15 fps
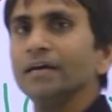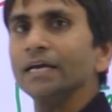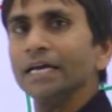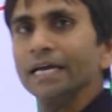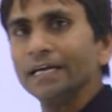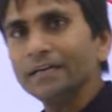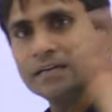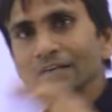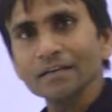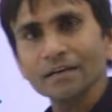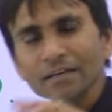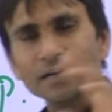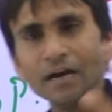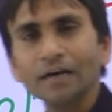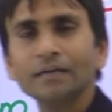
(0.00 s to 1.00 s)
it is
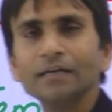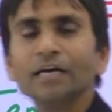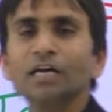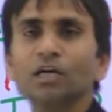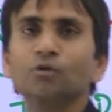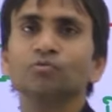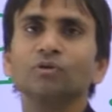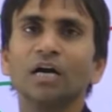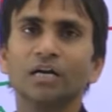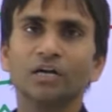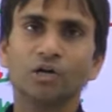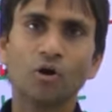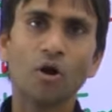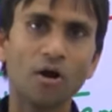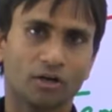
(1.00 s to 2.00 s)
resulting into the
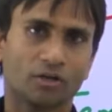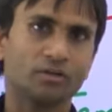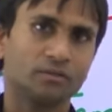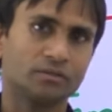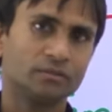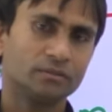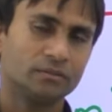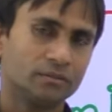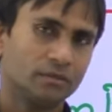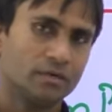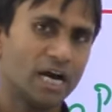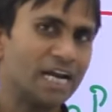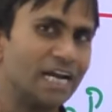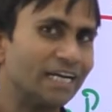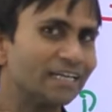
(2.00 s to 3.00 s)
drought
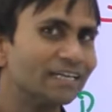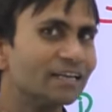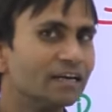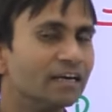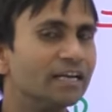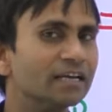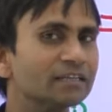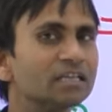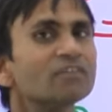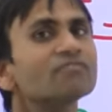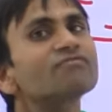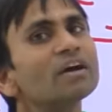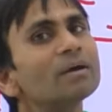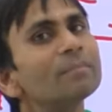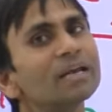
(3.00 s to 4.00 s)
and it is leading the
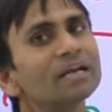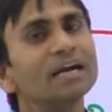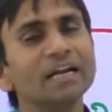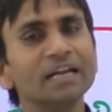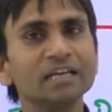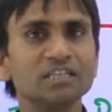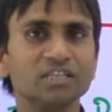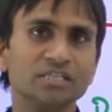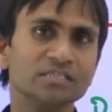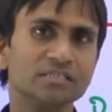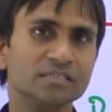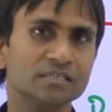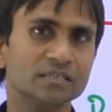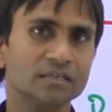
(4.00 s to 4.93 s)
famine conditions.